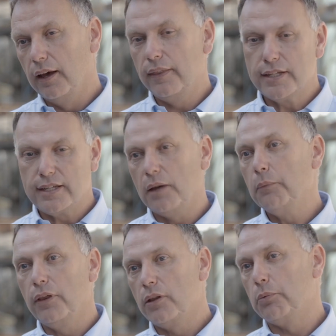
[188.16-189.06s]
and the
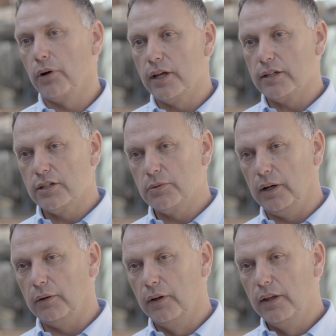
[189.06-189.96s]
same with other products as
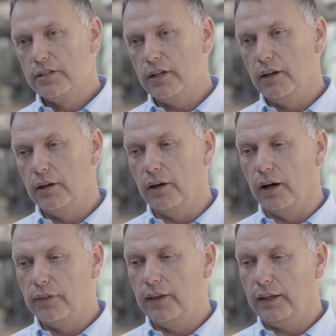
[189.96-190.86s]
well. So
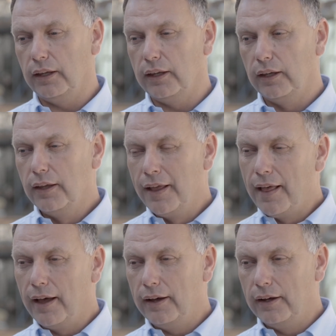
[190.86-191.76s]
I think
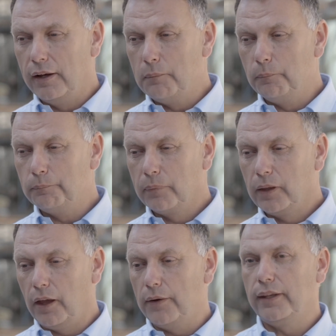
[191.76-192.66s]

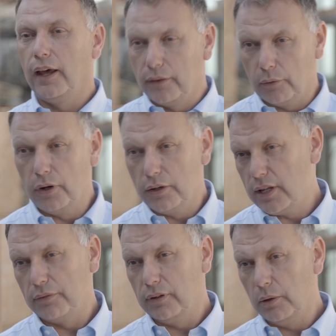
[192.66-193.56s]
going down that
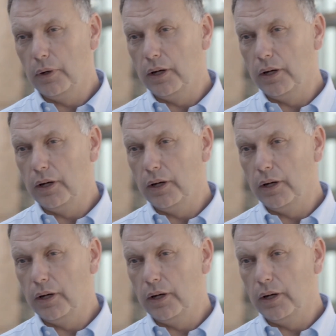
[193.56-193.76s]
route definitely